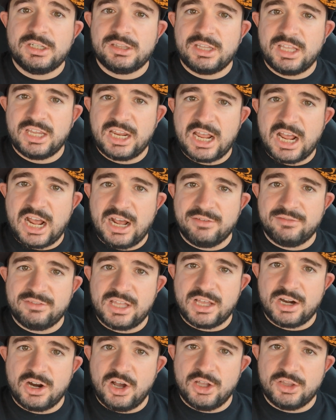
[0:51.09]
they have
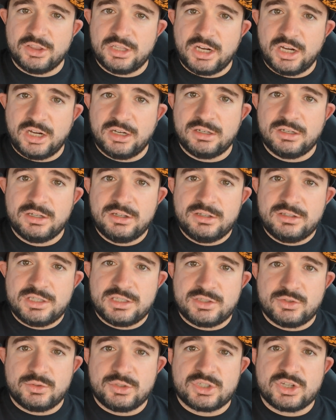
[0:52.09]
that on there.
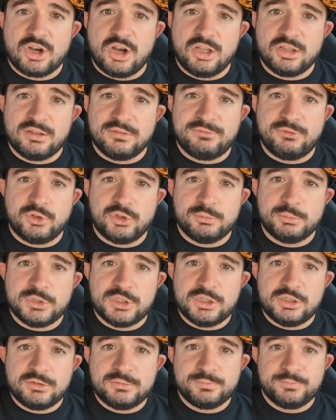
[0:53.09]
This one's called the Full
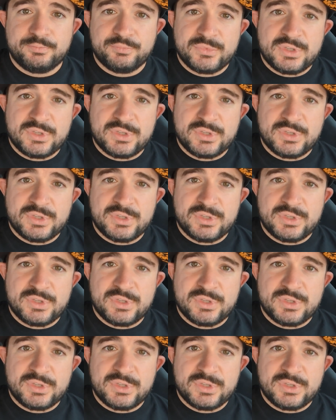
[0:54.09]
Moon.